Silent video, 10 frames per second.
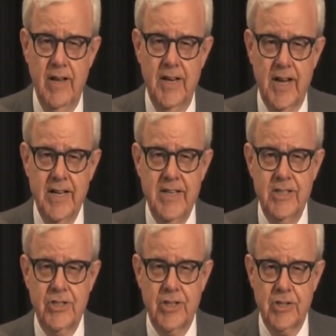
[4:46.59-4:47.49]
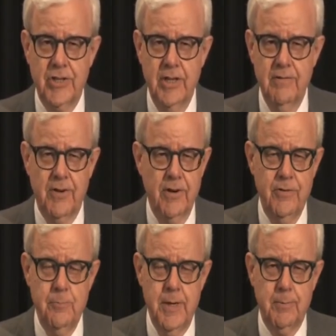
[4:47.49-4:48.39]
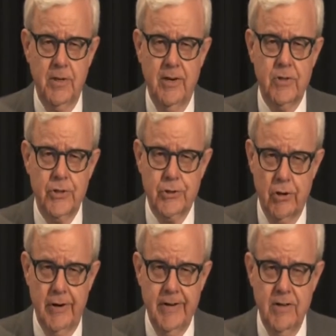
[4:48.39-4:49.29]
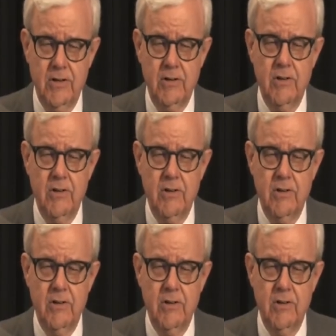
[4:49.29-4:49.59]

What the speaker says: in 1960. Very few people ever saw it.